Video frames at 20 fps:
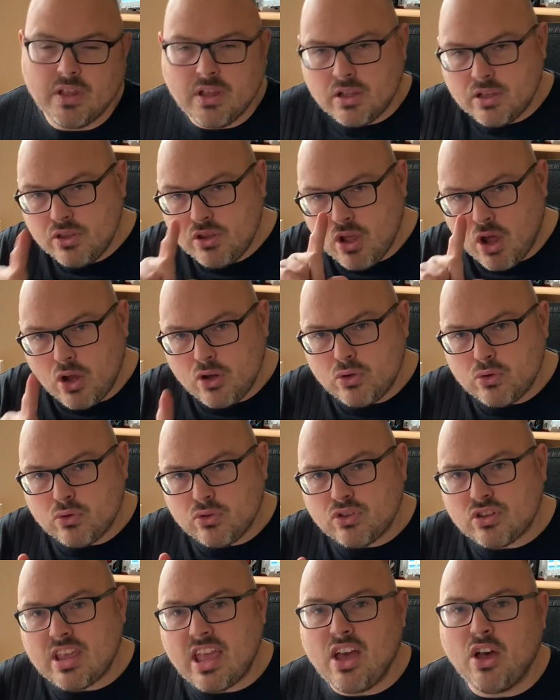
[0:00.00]
Nigel
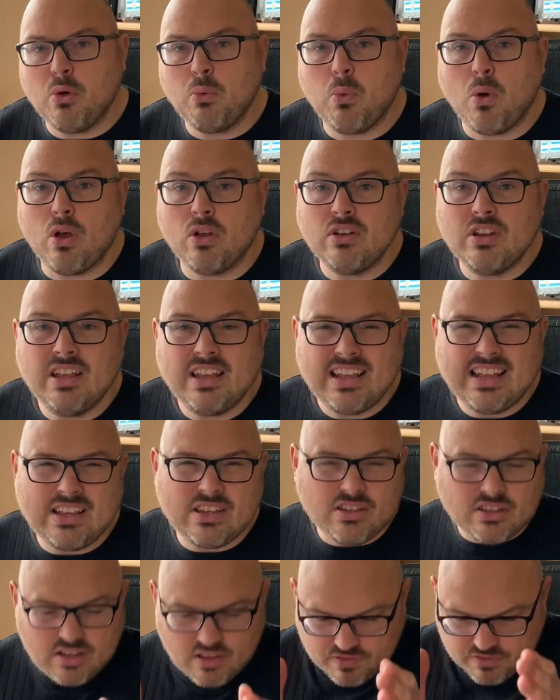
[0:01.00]
Scale 1 is
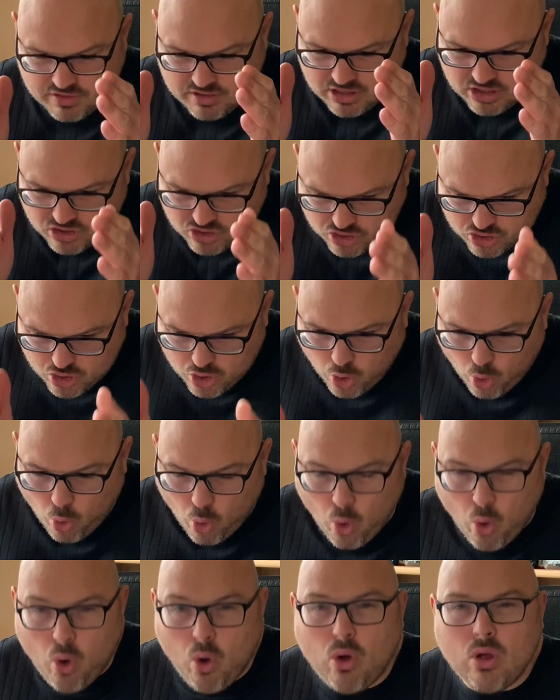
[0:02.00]
stuff that is
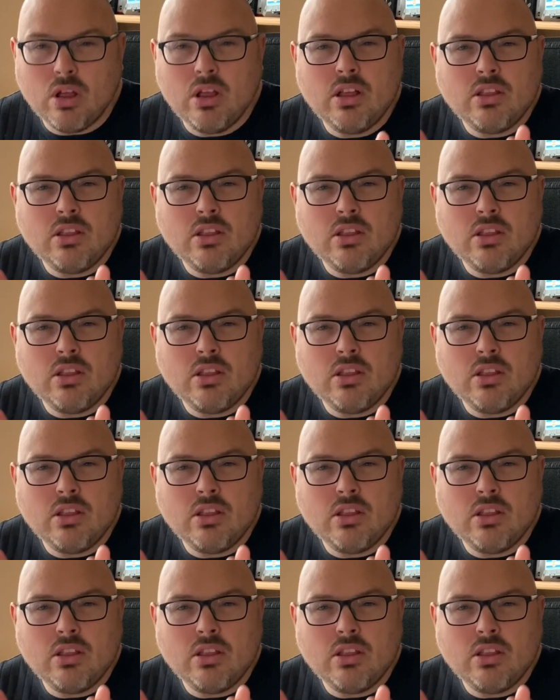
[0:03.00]
core,